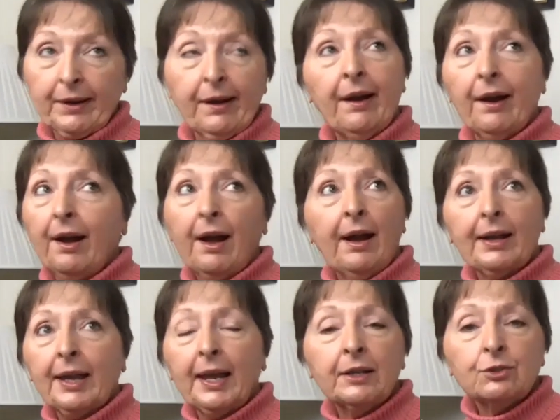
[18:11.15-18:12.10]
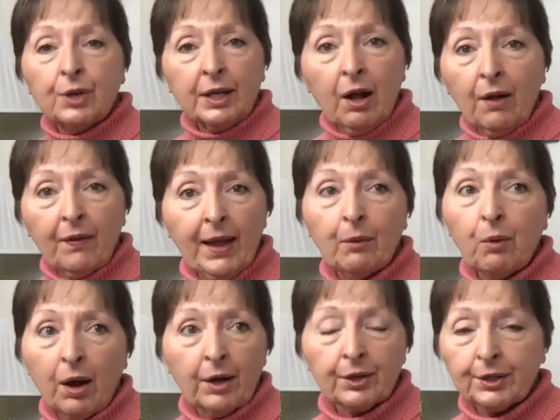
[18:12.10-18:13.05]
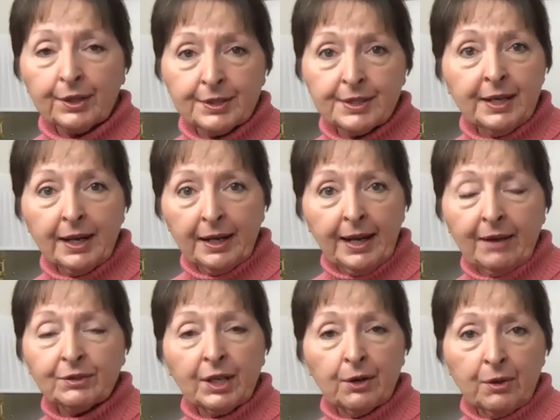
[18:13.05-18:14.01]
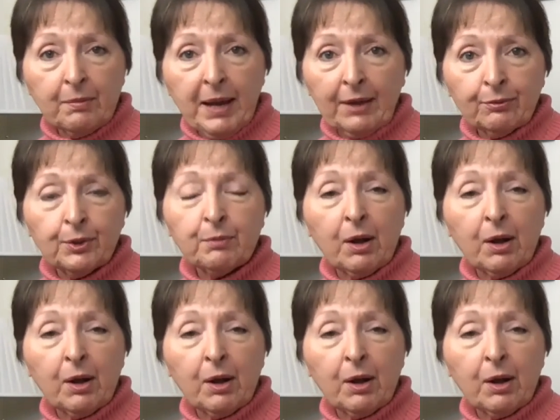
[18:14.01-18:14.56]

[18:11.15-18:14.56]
I can't drink all that water because then I'd have to go to the bathroom